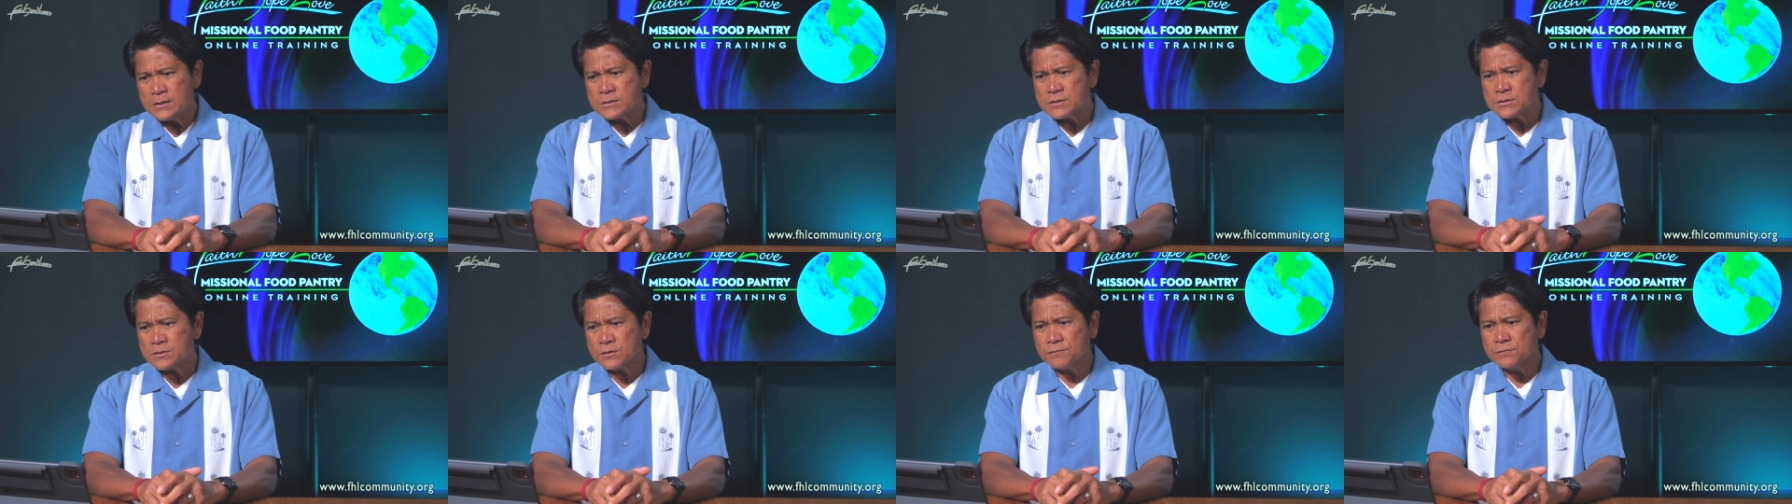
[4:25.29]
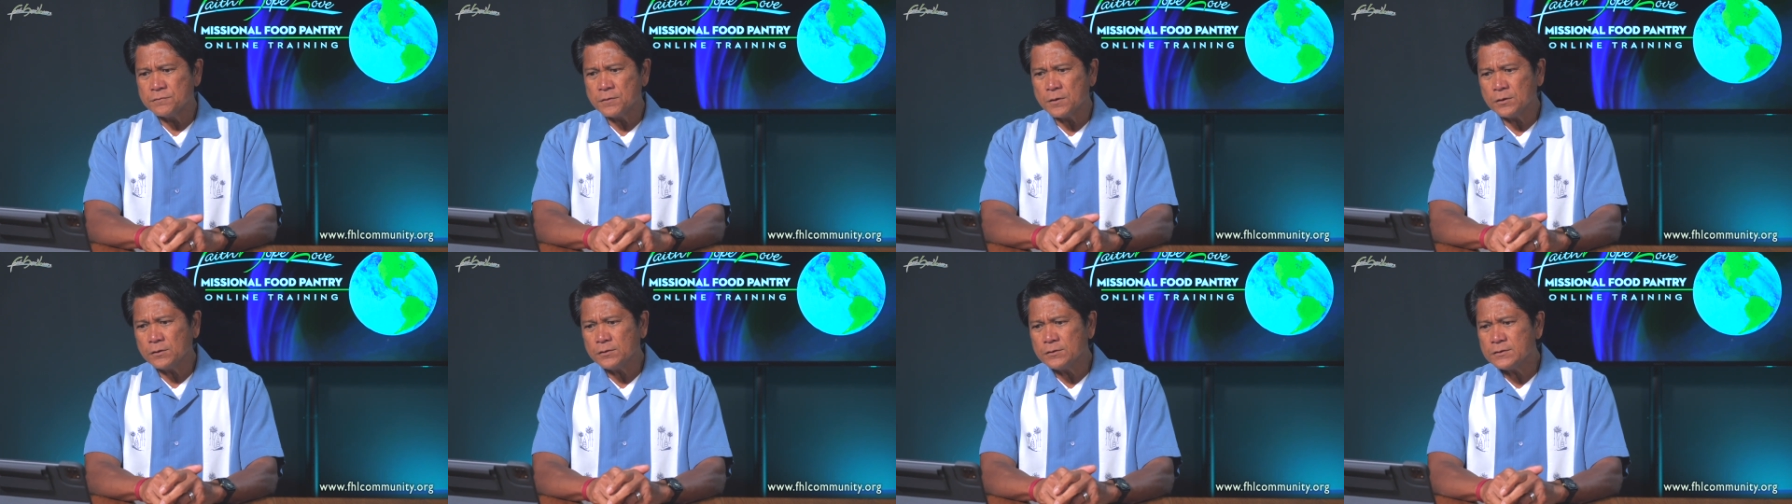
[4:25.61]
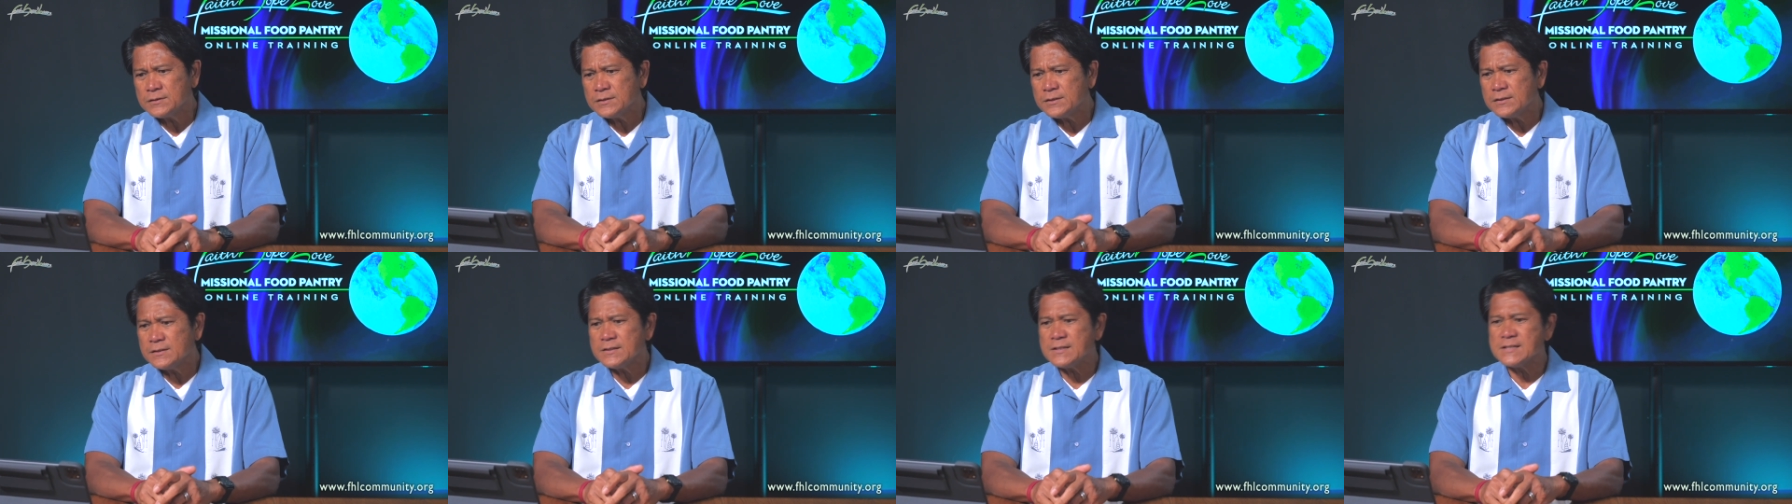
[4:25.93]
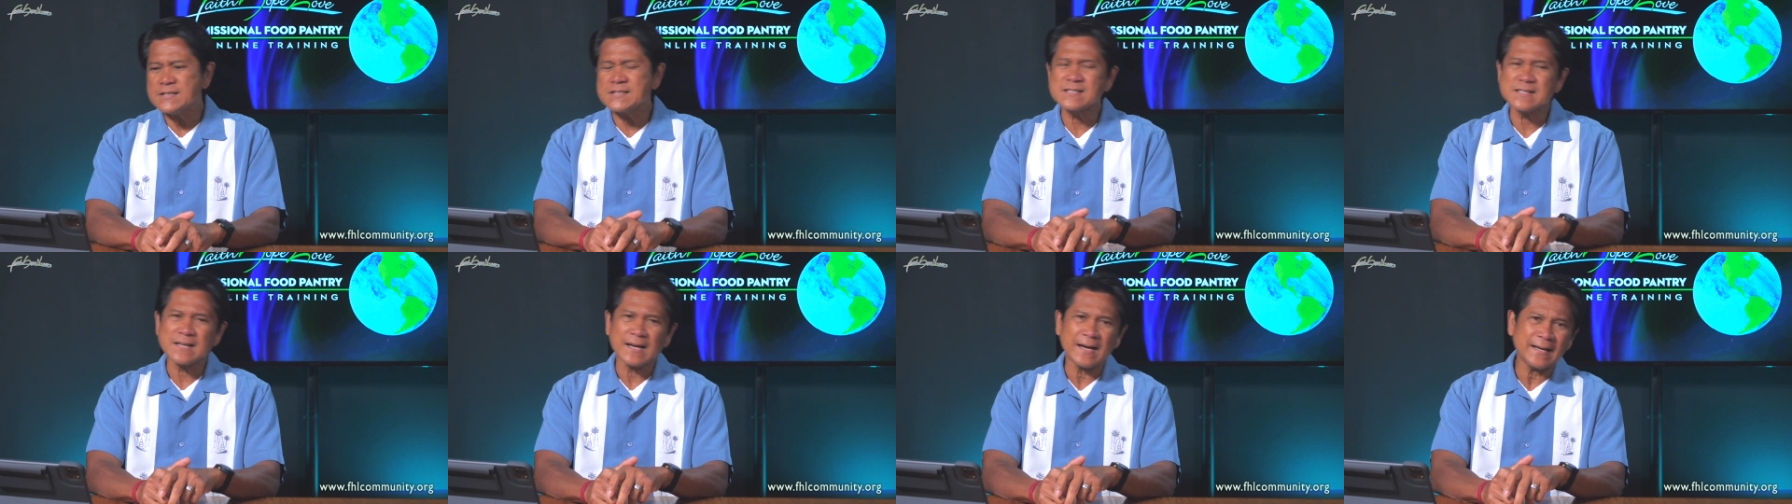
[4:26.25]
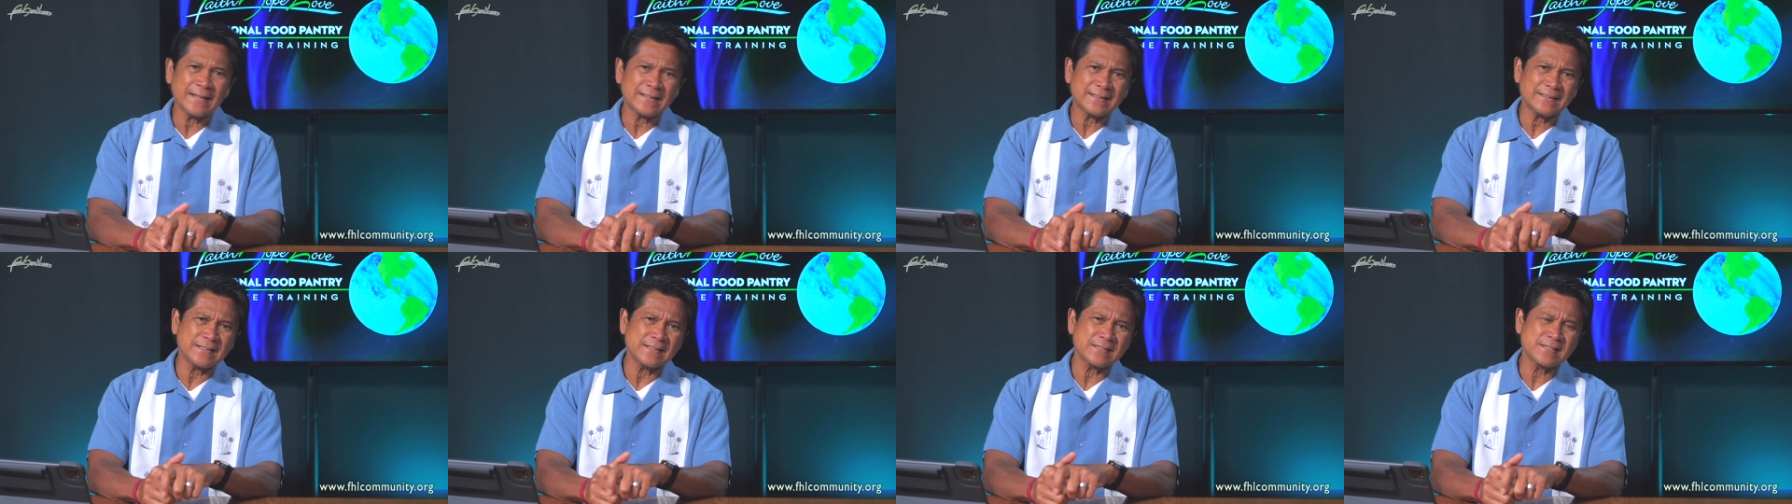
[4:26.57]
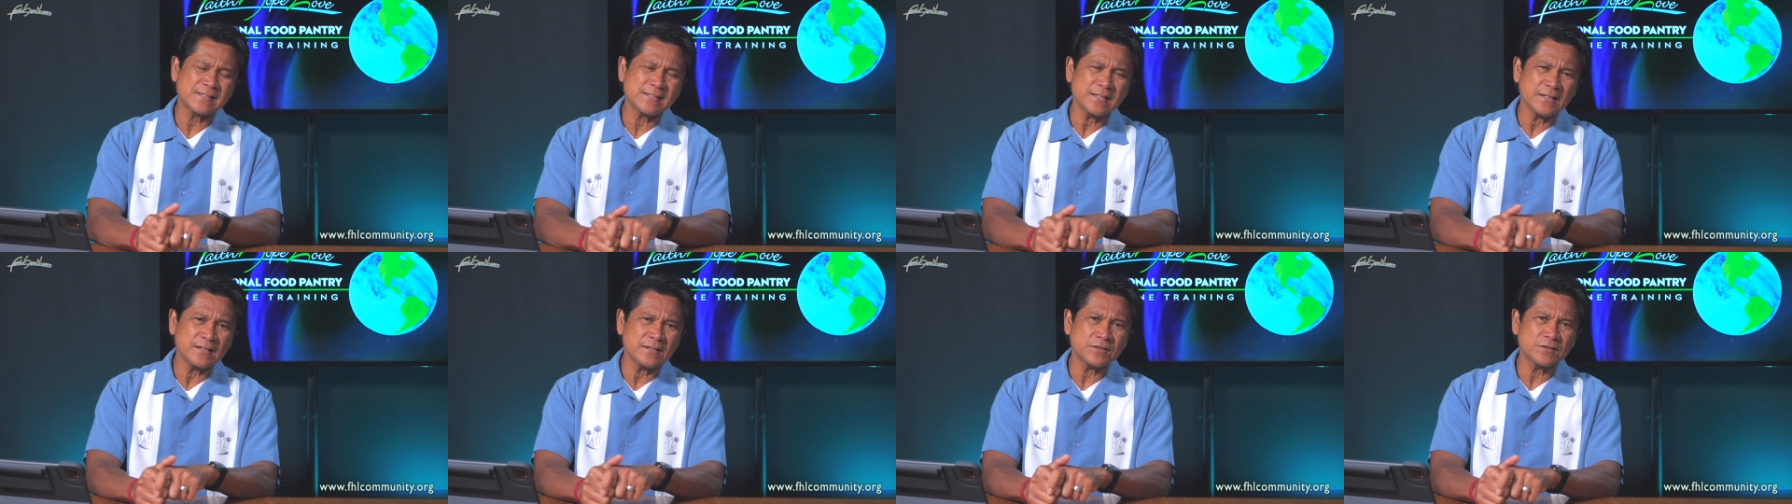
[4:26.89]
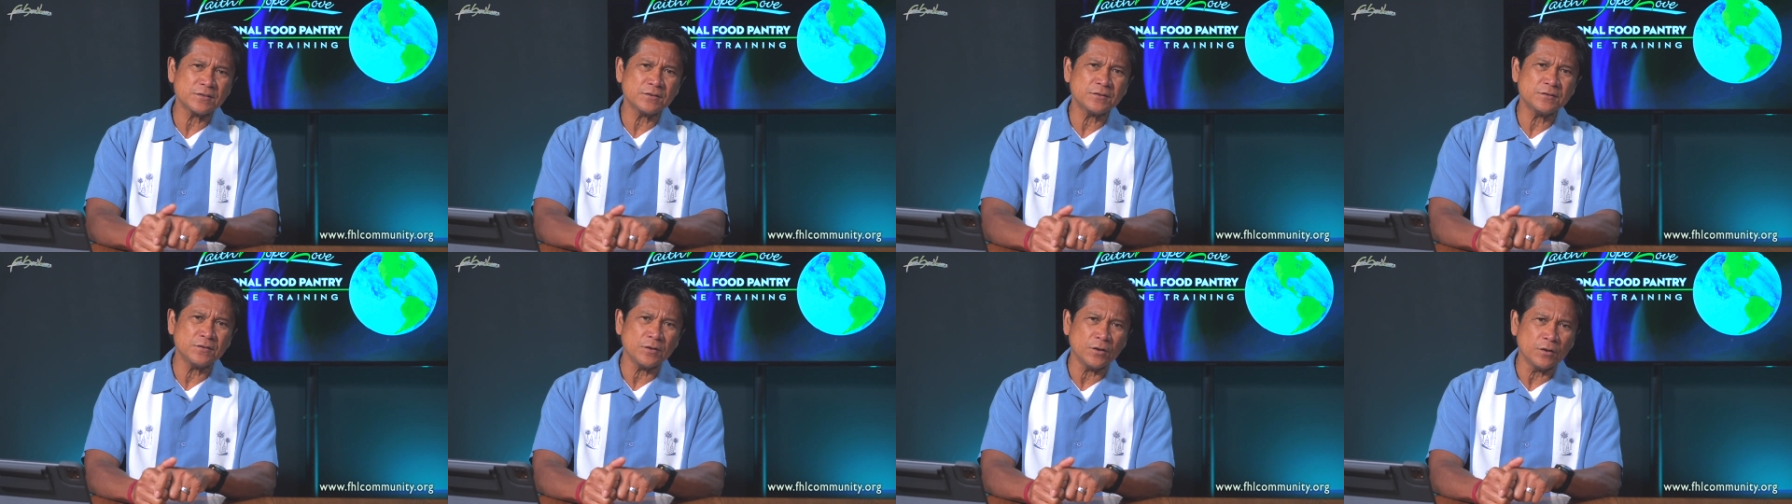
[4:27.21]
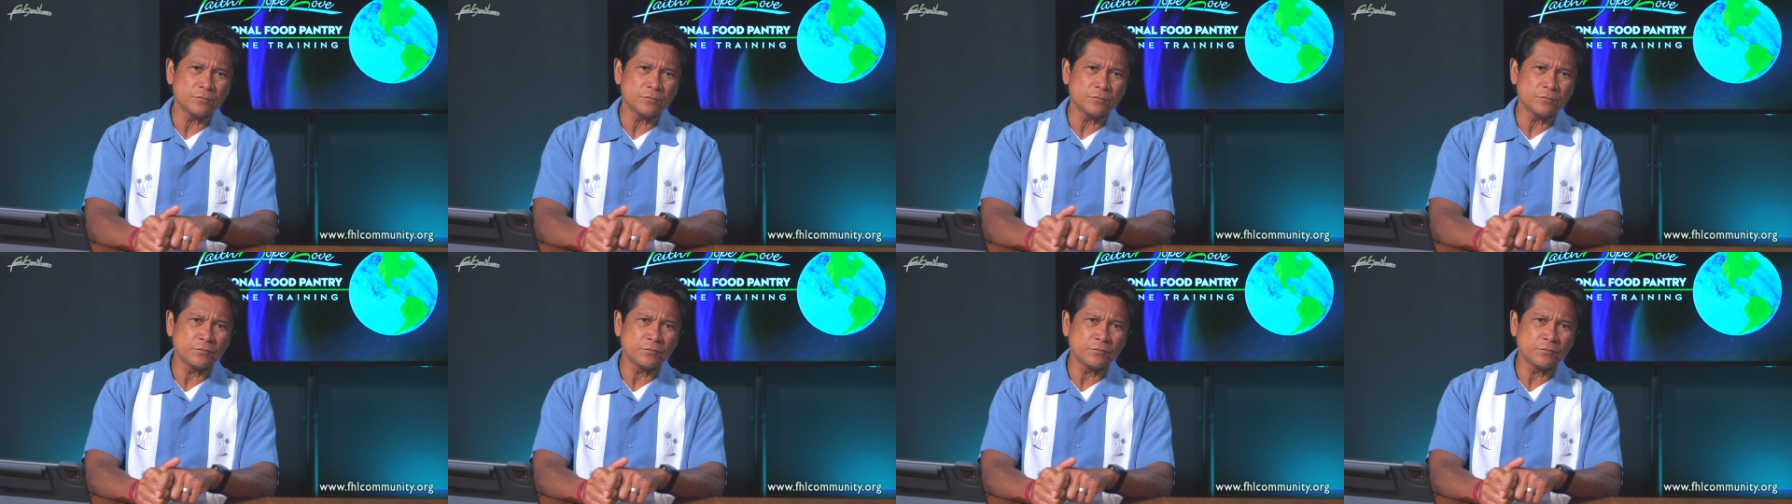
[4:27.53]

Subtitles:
So volunteer is at the center